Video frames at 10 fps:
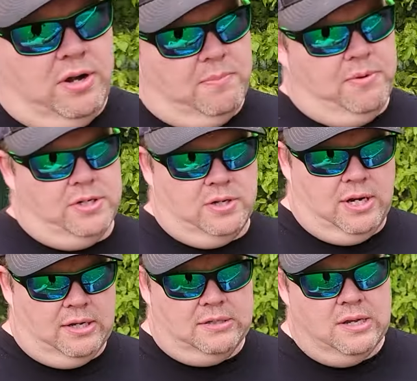you're gonna put your
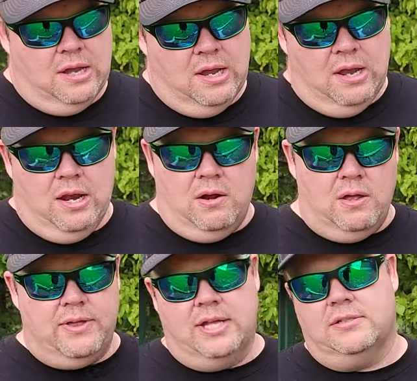hands. And
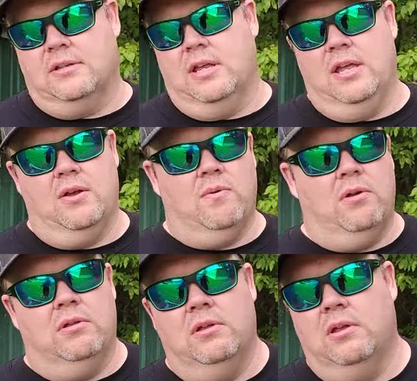all that's gonna
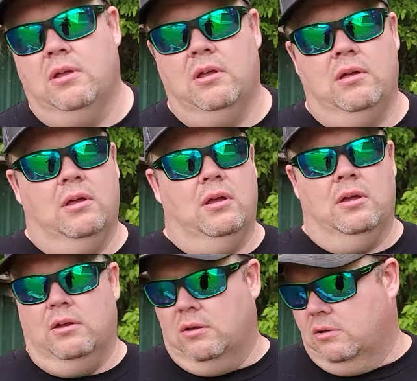equal
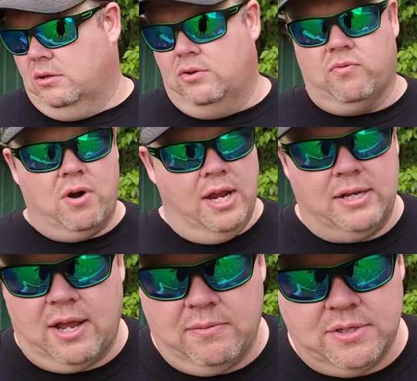great
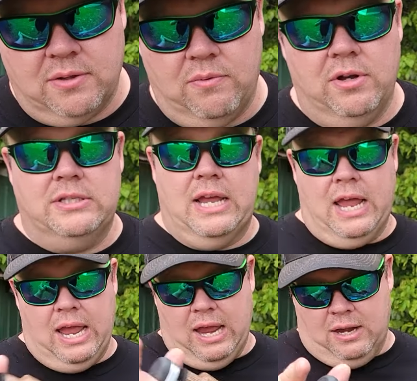times in the woods
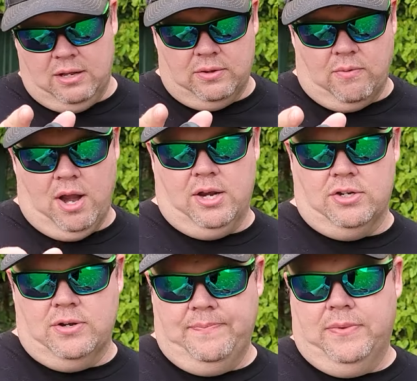and at the range.